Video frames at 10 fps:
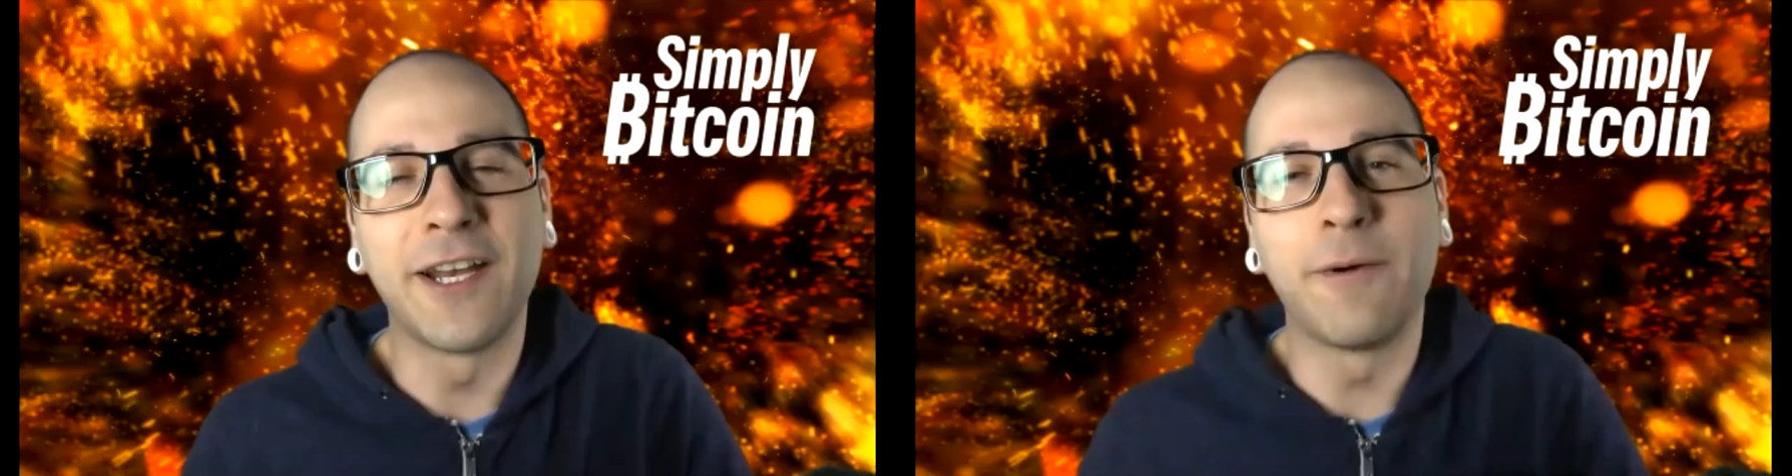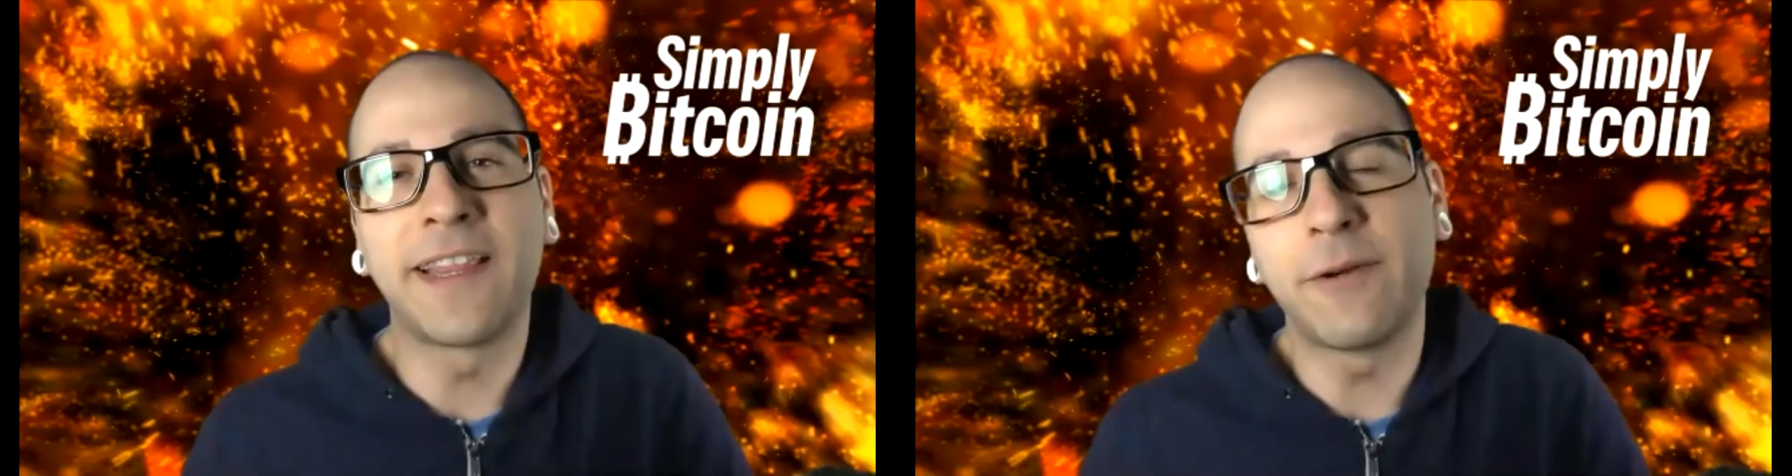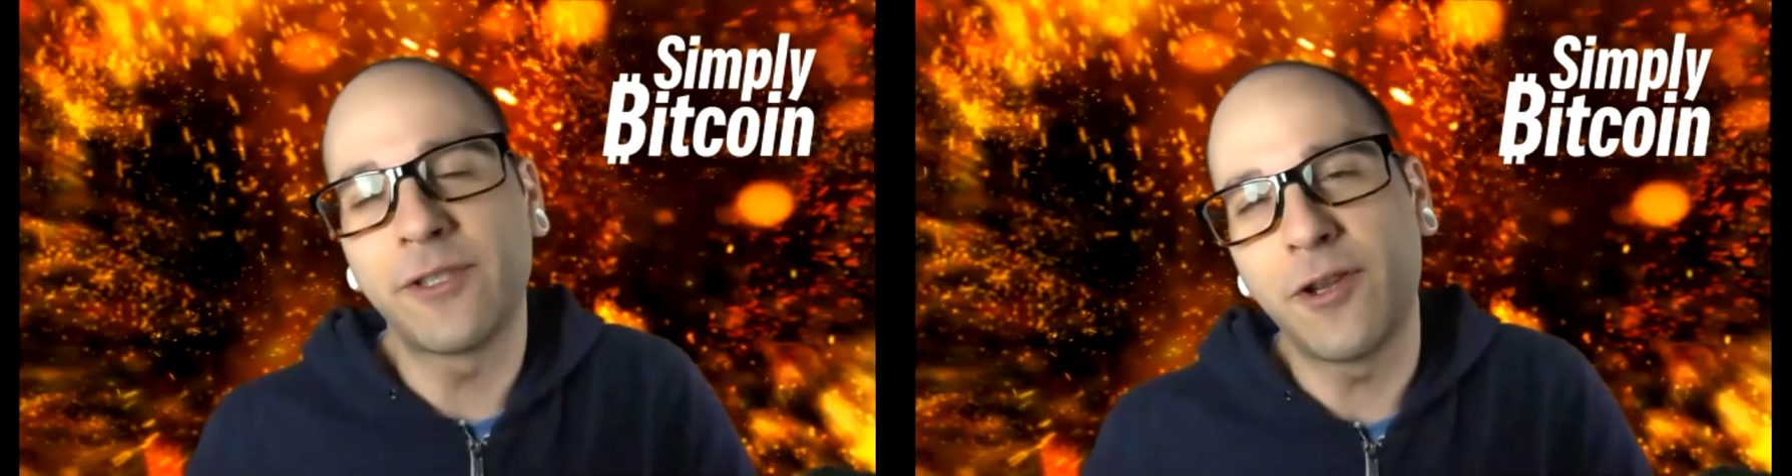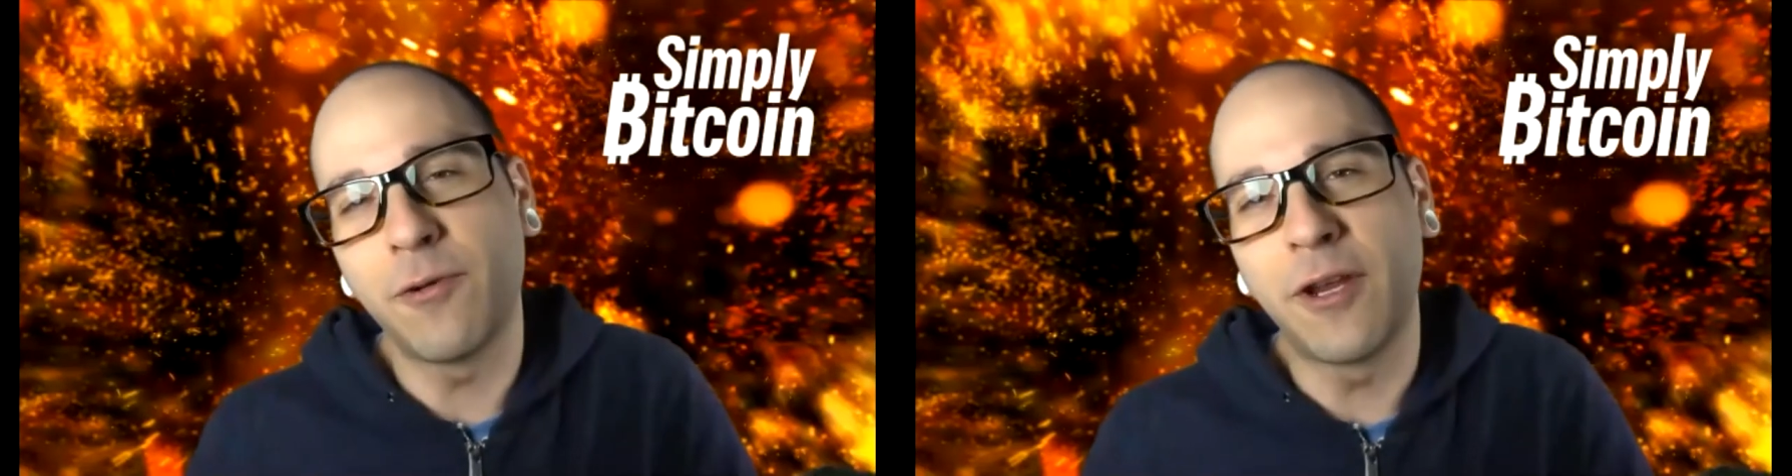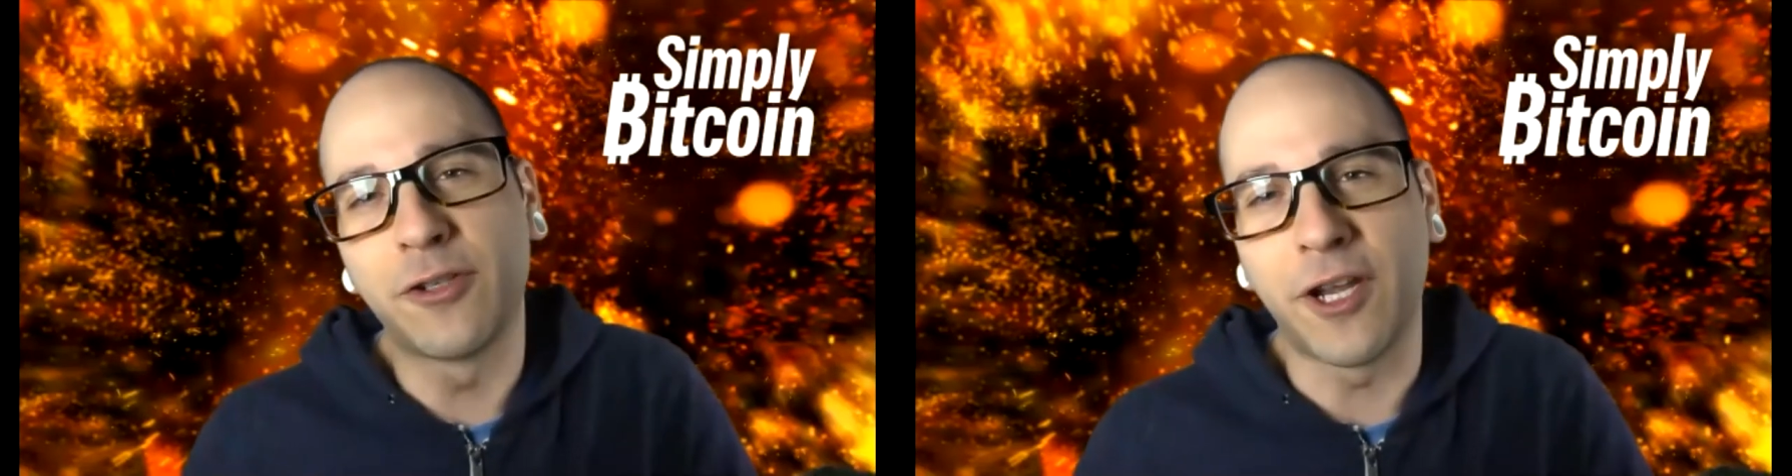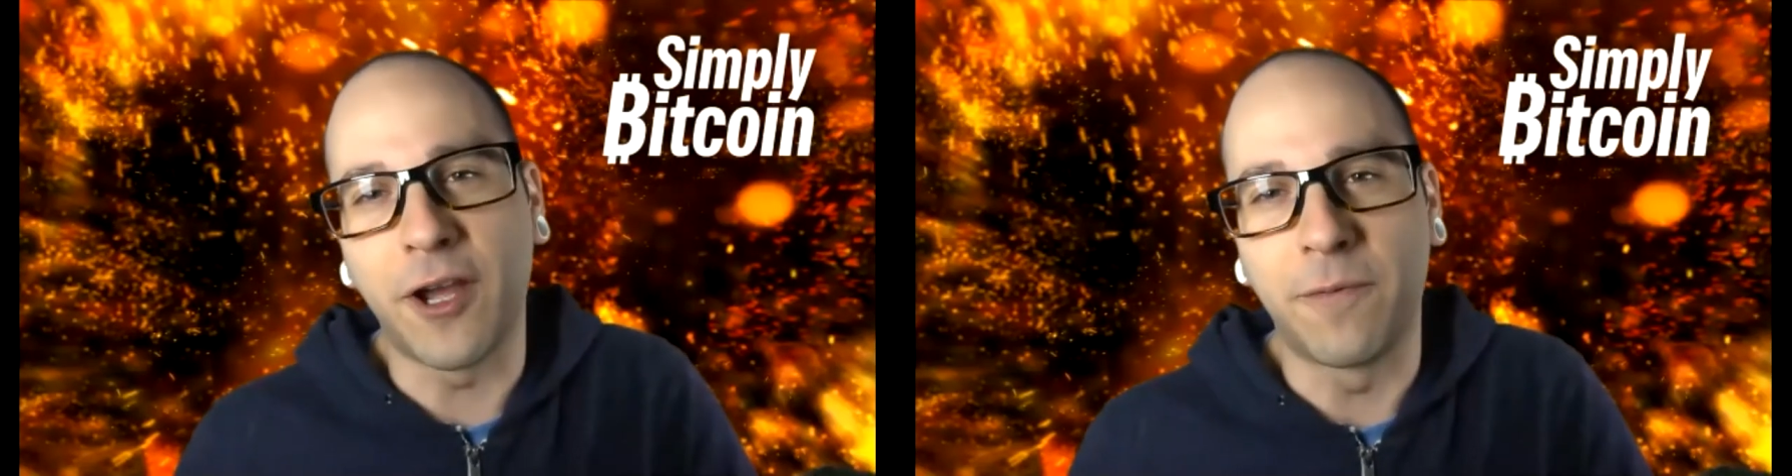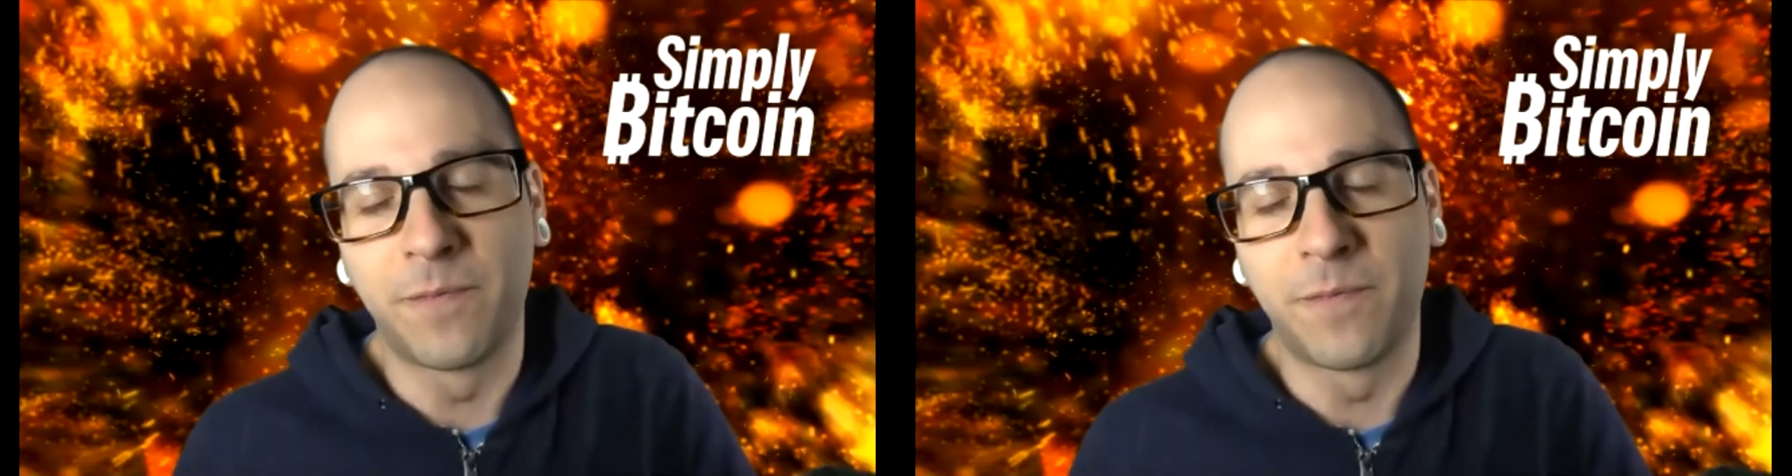what? That was 2 years ago.